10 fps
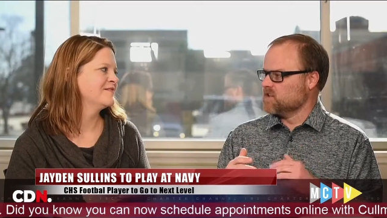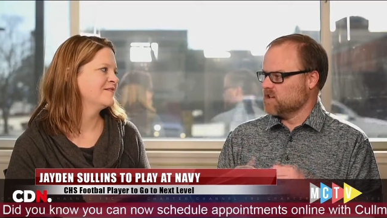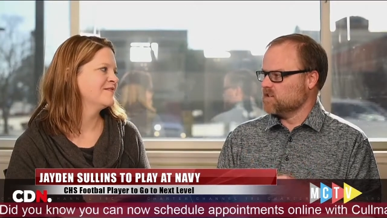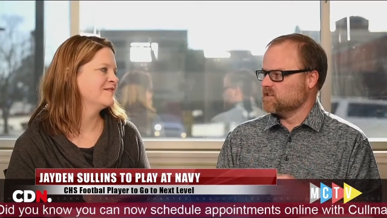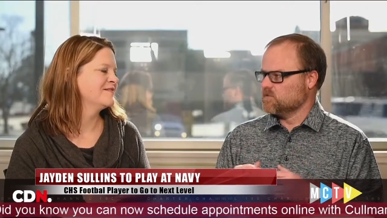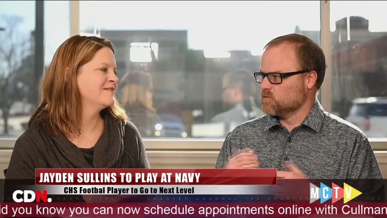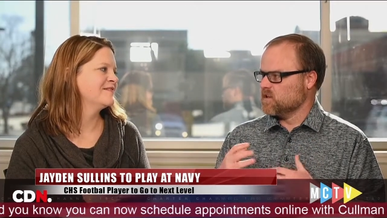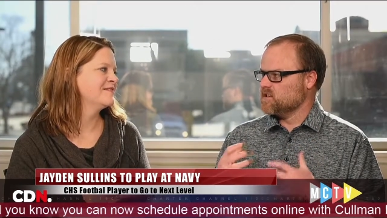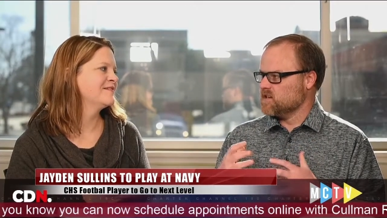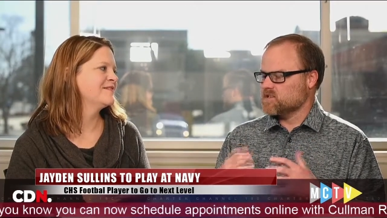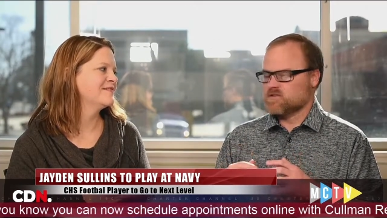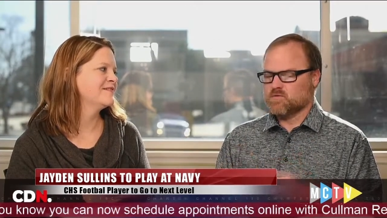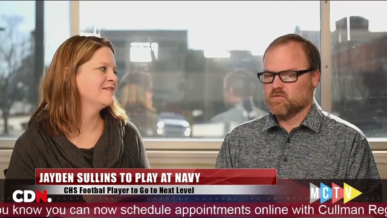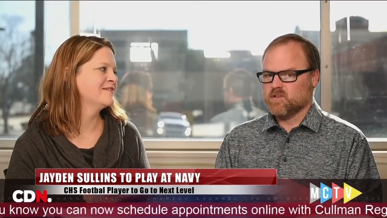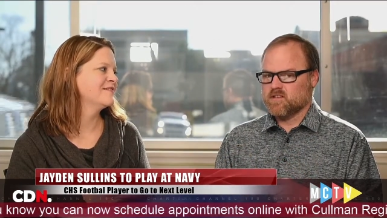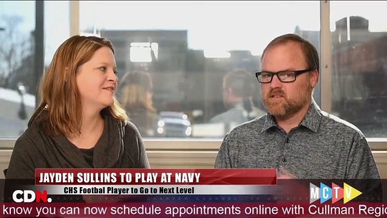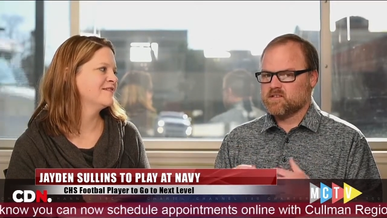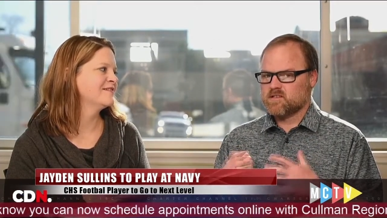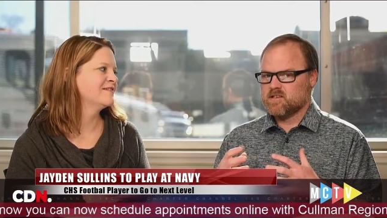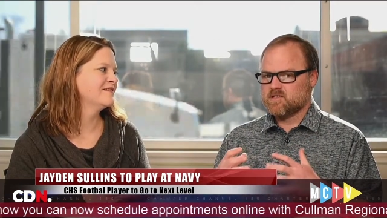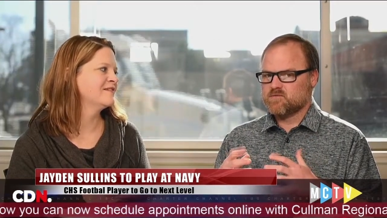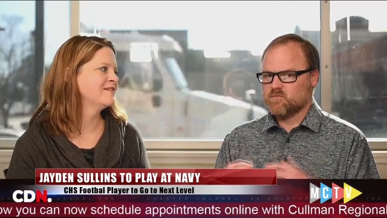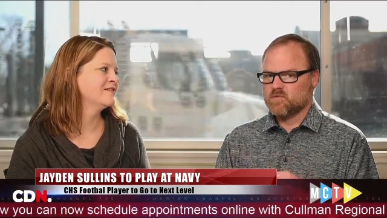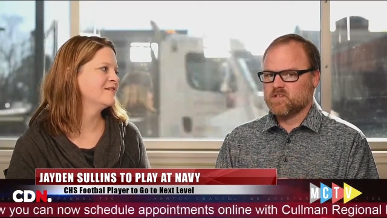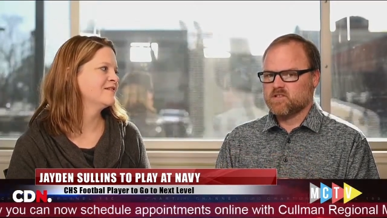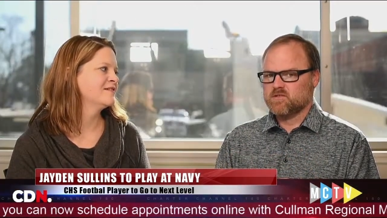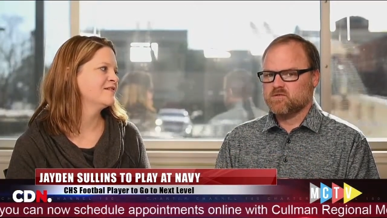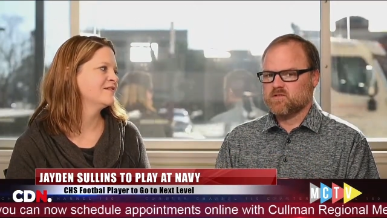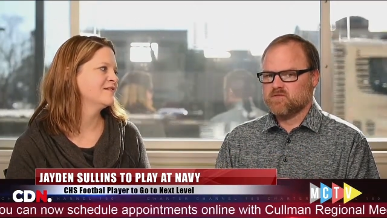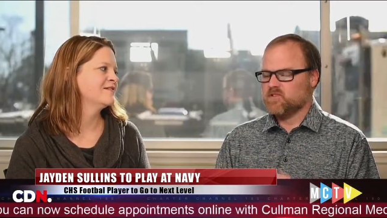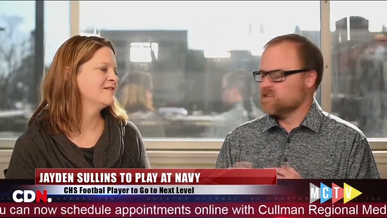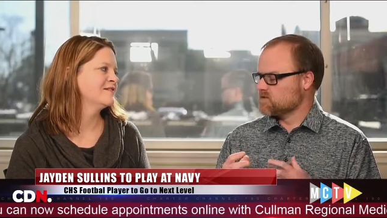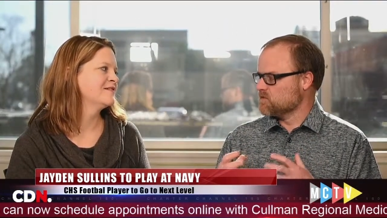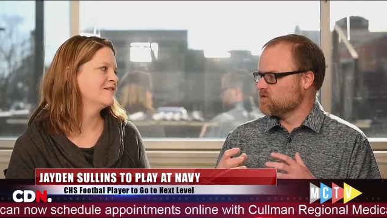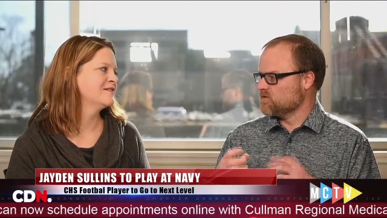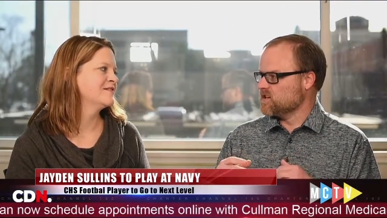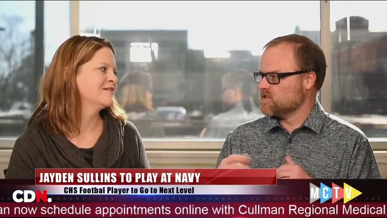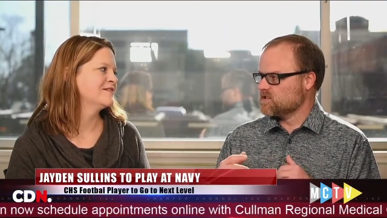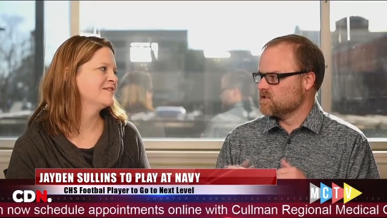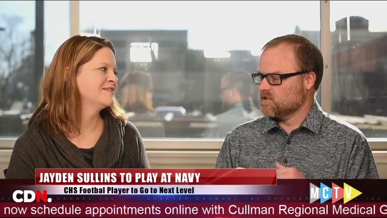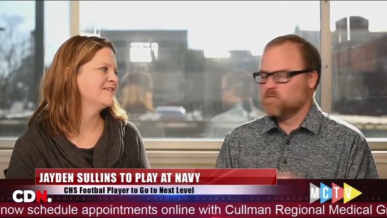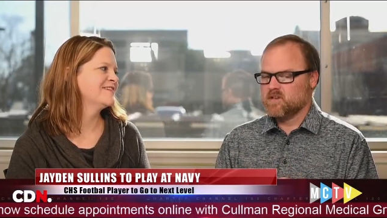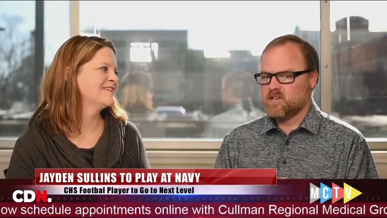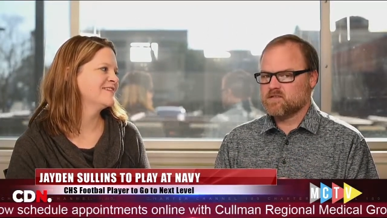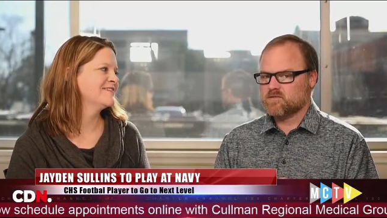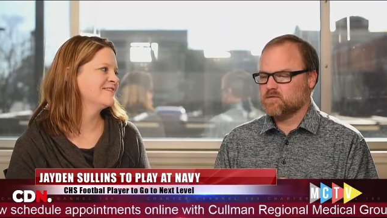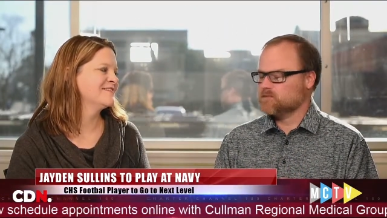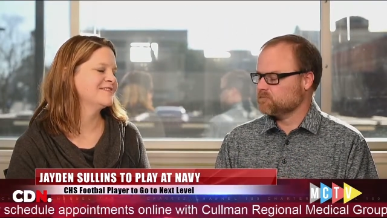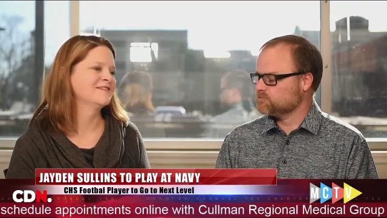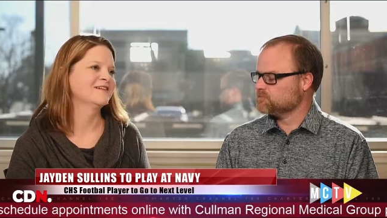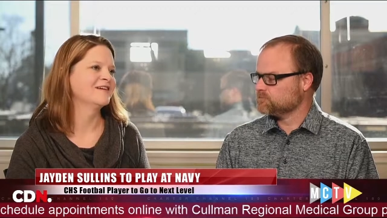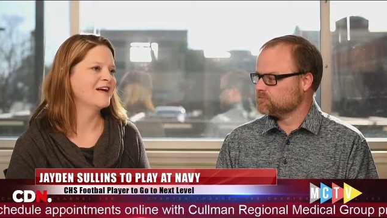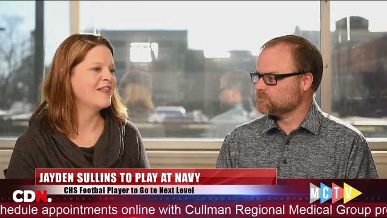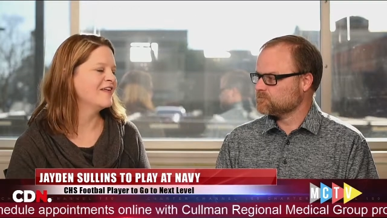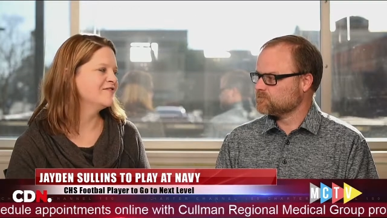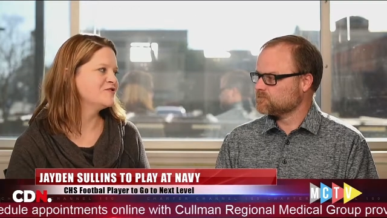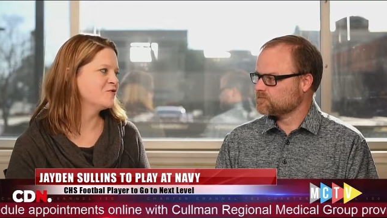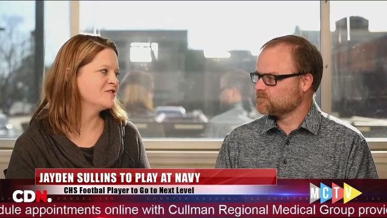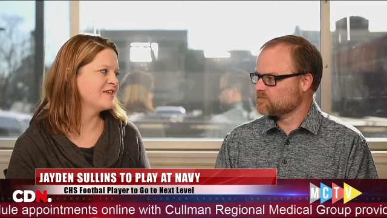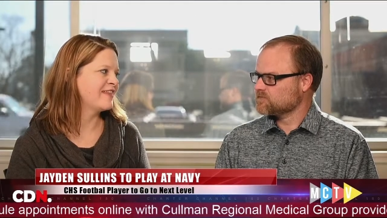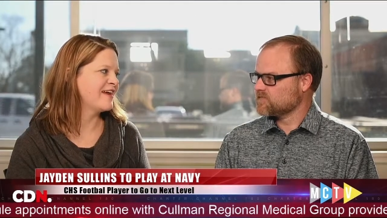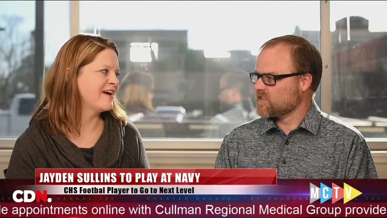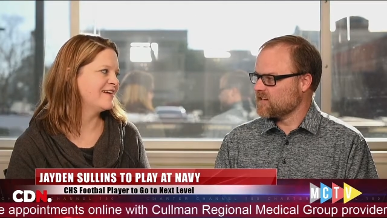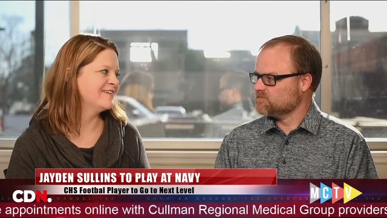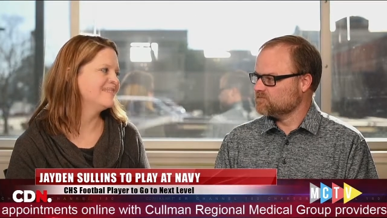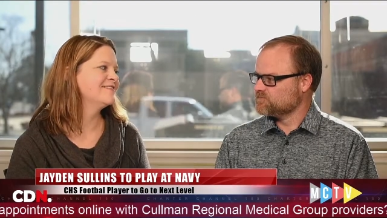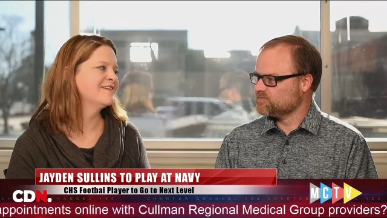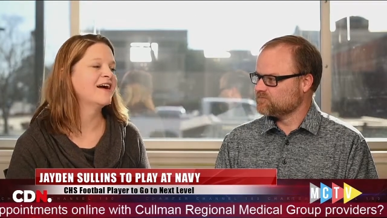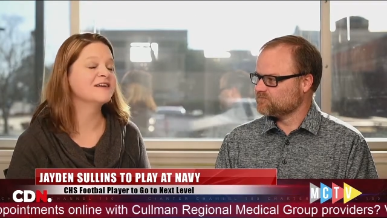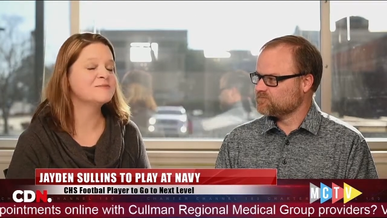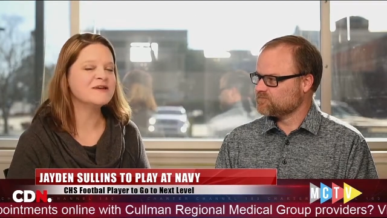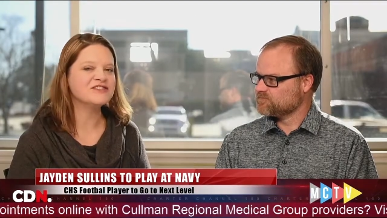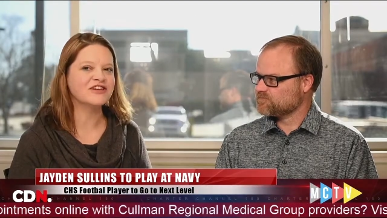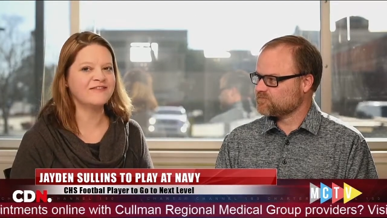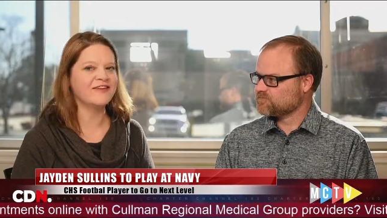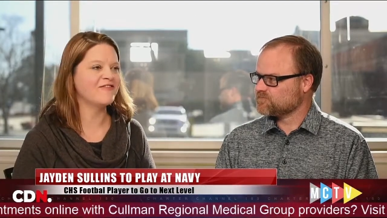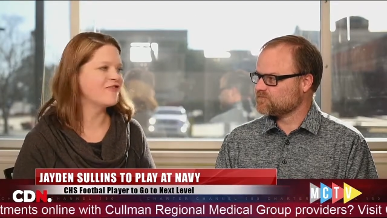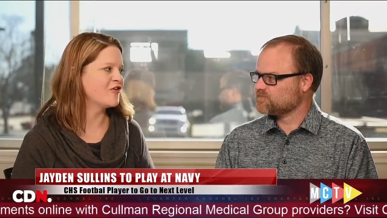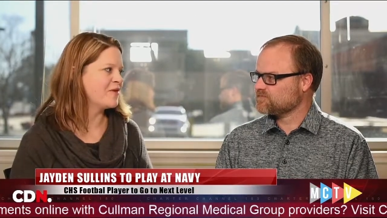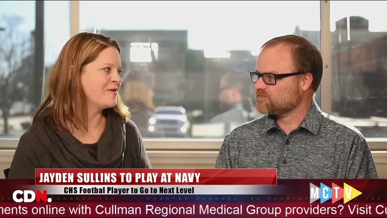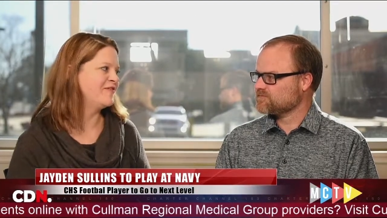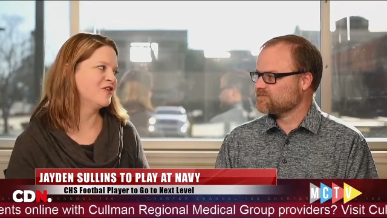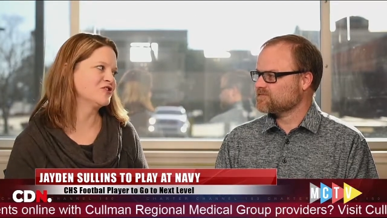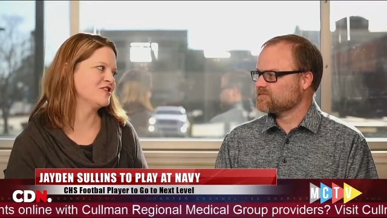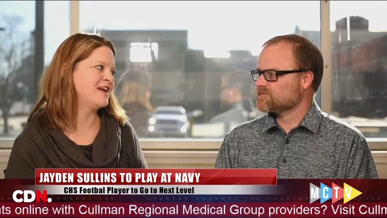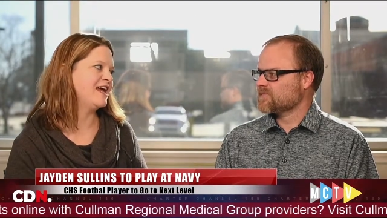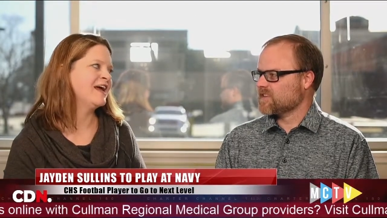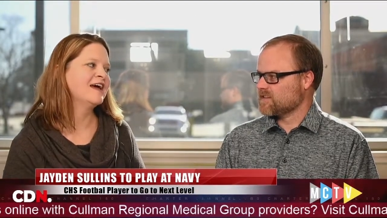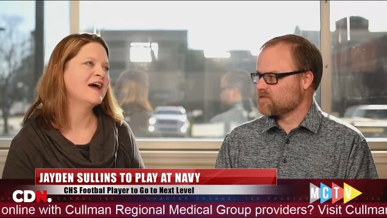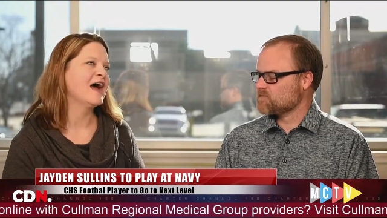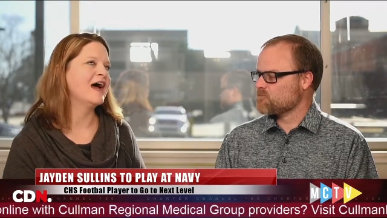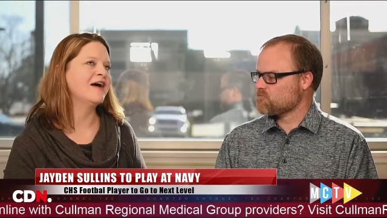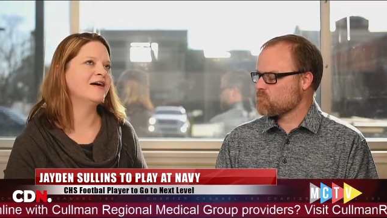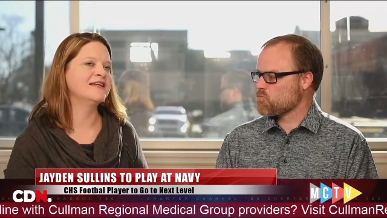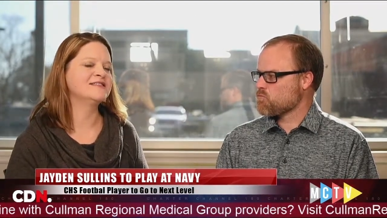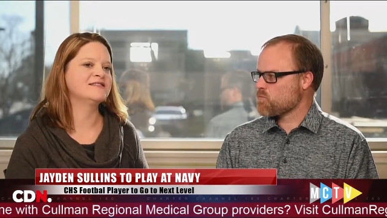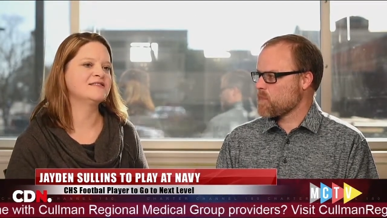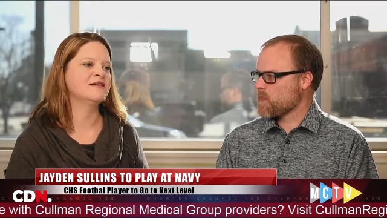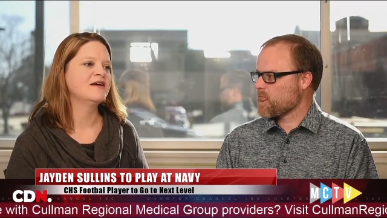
Speaker 1: Daily and read that story. It's, it's really cool. And if you need some motivation, go read that story.
Speaker 2: I love stories like that, yeah. especially if they've overcome adversity. I, it's